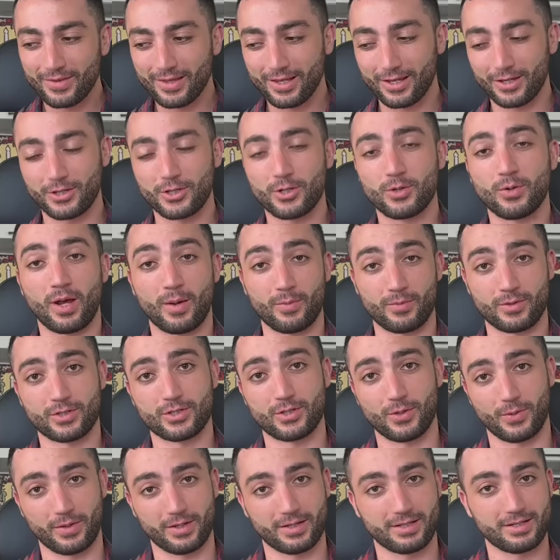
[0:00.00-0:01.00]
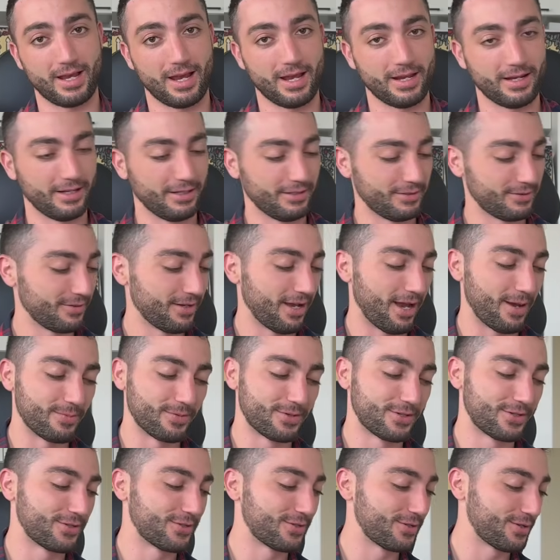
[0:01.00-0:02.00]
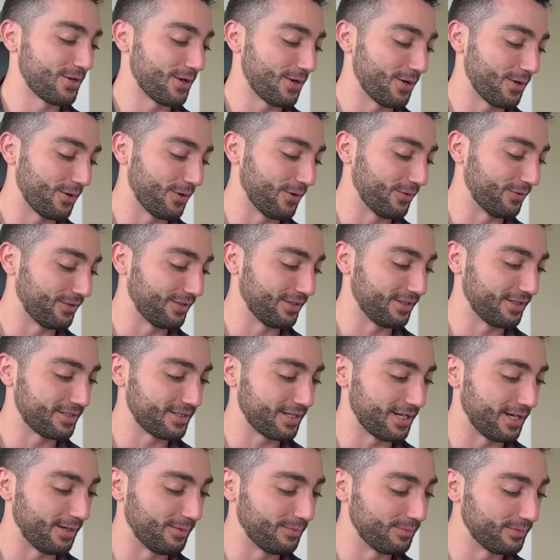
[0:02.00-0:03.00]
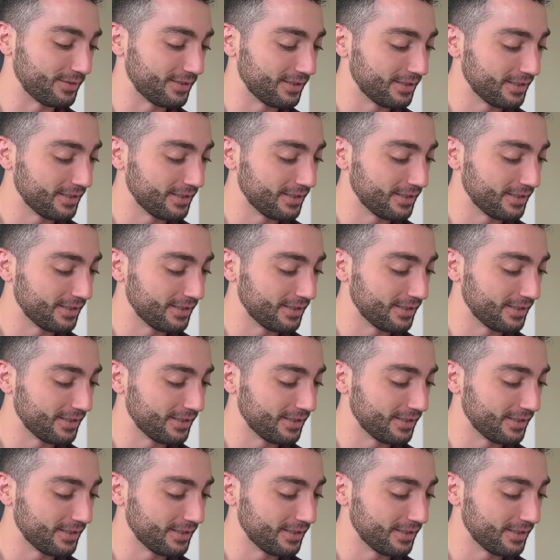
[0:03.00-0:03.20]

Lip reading: You know, I'm so excited. I'm so over the top.